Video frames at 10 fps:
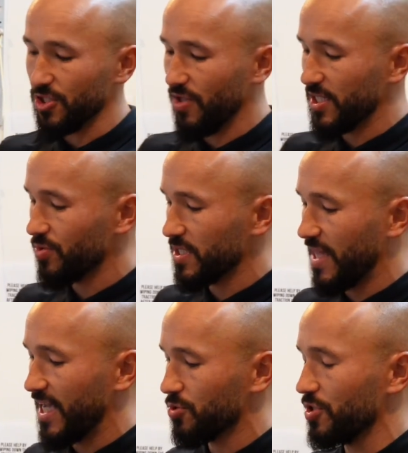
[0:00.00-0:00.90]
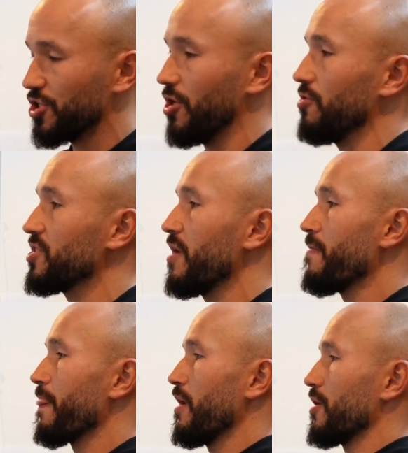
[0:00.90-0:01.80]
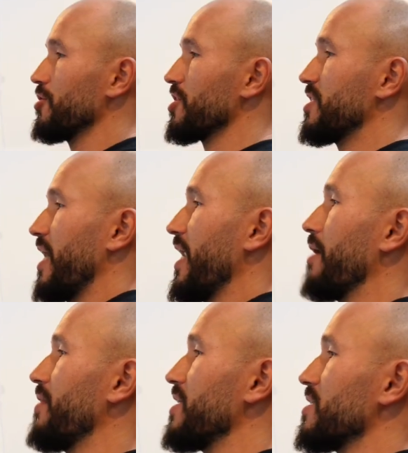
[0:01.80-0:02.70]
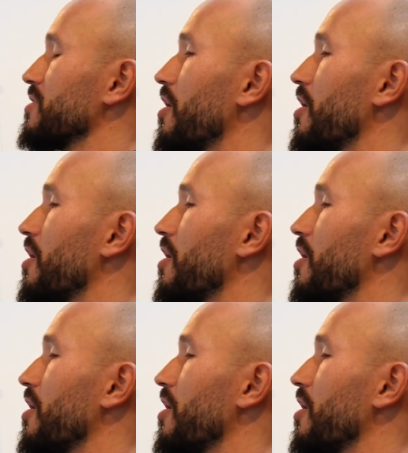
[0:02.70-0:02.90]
And so that's what this last one shows. You're just standing up nice and